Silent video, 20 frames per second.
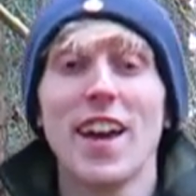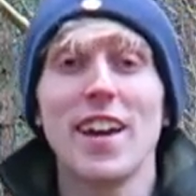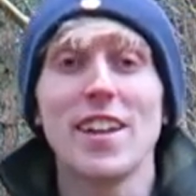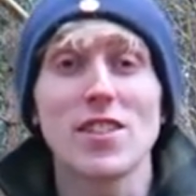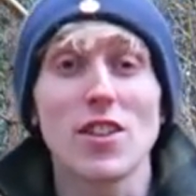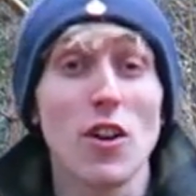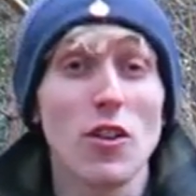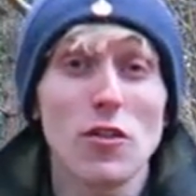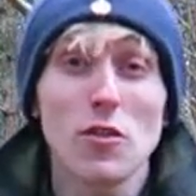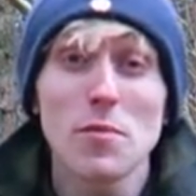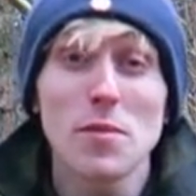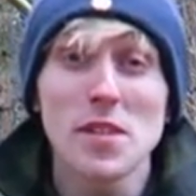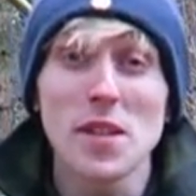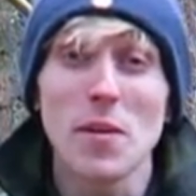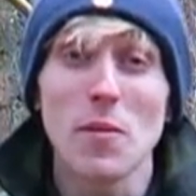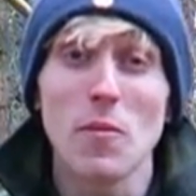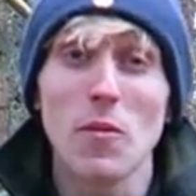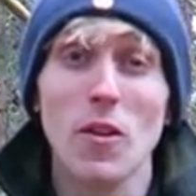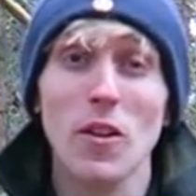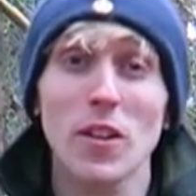It's
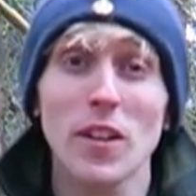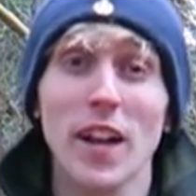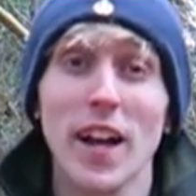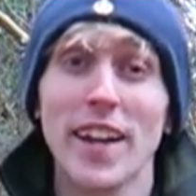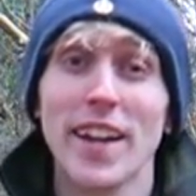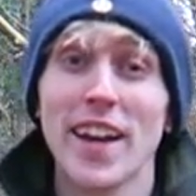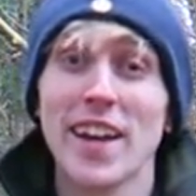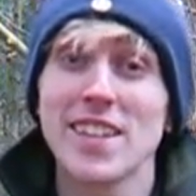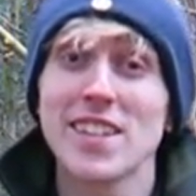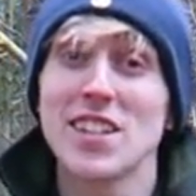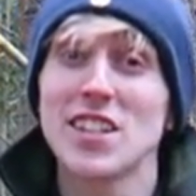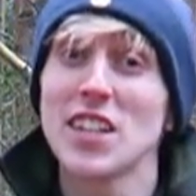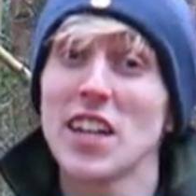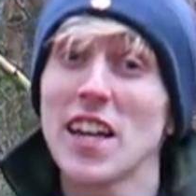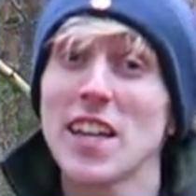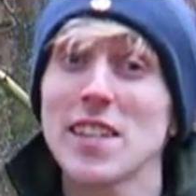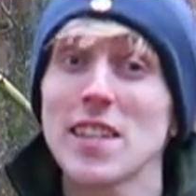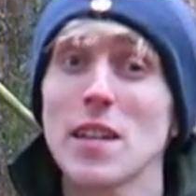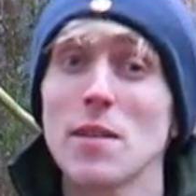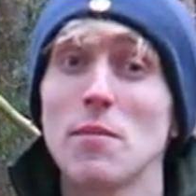100% wool and it has a
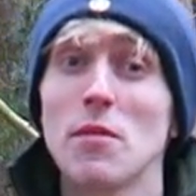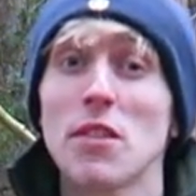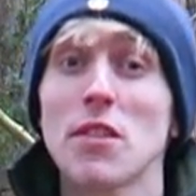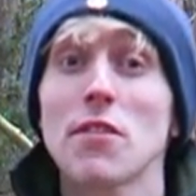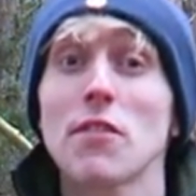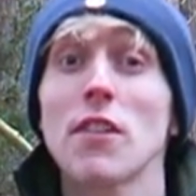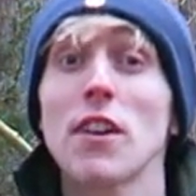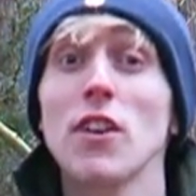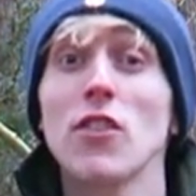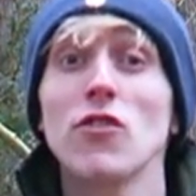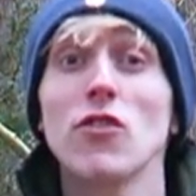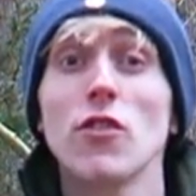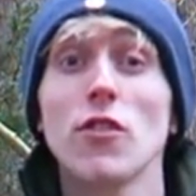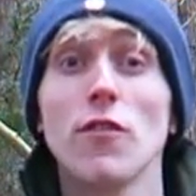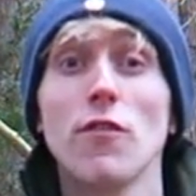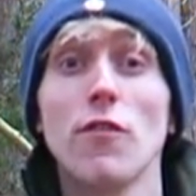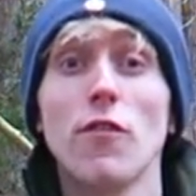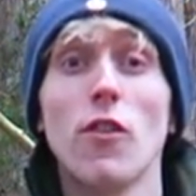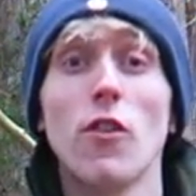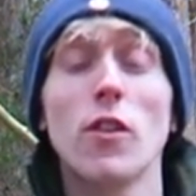GSM of
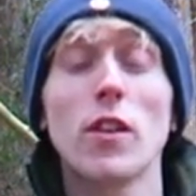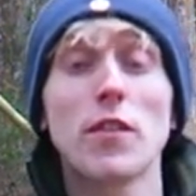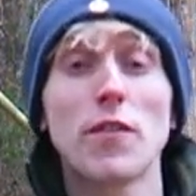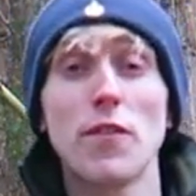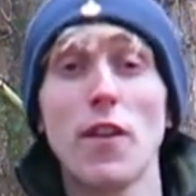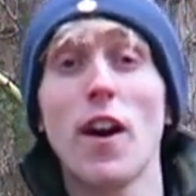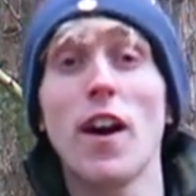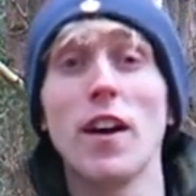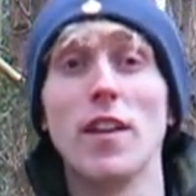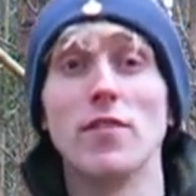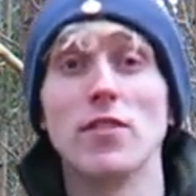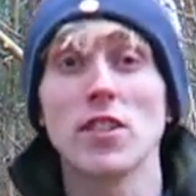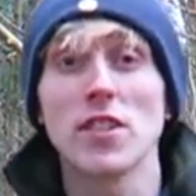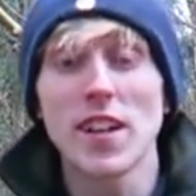345,